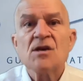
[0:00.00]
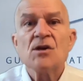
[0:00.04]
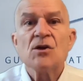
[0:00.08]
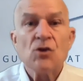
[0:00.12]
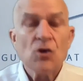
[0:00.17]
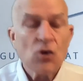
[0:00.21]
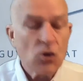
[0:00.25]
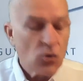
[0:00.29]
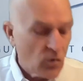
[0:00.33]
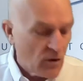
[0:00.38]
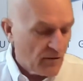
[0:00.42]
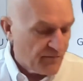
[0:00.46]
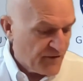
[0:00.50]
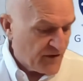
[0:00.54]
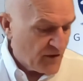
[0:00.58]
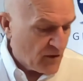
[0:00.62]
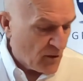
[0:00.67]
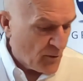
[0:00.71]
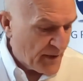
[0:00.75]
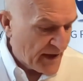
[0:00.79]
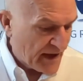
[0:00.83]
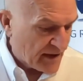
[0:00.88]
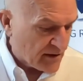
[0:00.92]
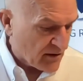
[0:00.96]
You will
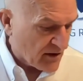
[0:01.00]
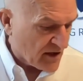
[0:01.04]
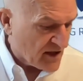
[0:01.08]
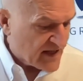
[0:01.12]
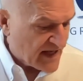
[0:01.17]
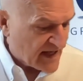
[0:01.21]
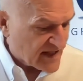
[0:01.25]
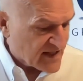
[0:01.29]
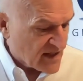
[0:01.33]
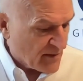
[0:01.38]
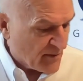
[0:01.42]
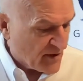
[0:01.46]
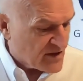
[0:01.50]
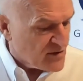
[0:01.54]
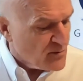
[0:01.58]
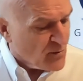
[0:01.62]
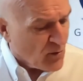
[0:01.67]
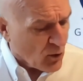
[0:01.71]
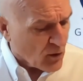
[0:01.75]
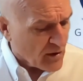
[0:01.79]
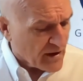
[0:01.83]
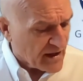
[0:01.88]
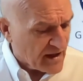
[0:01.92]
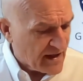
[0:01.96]
feel better, because that's how much
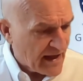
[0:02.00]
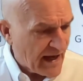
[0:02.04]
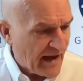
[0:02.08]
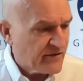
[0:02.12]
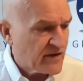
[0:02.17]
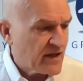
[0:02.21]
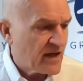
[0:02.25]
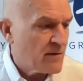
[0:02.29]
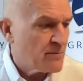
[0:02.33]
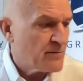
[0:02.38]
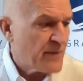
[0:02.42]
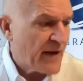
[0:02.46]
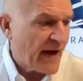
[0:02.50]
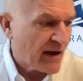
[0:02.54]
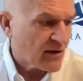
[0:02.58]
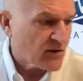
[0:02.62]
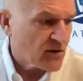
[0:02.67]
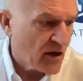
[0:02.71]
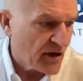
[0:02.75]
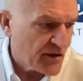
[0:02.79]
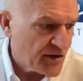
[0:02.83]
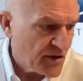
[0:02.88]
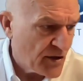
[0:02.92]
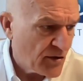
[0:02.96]
more it can have an impact
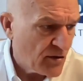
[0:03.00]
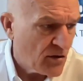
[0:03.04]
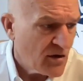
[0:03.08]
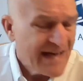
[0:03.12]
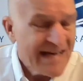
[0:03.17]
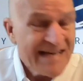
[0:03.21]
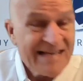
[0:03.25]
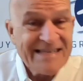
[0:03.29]
on you.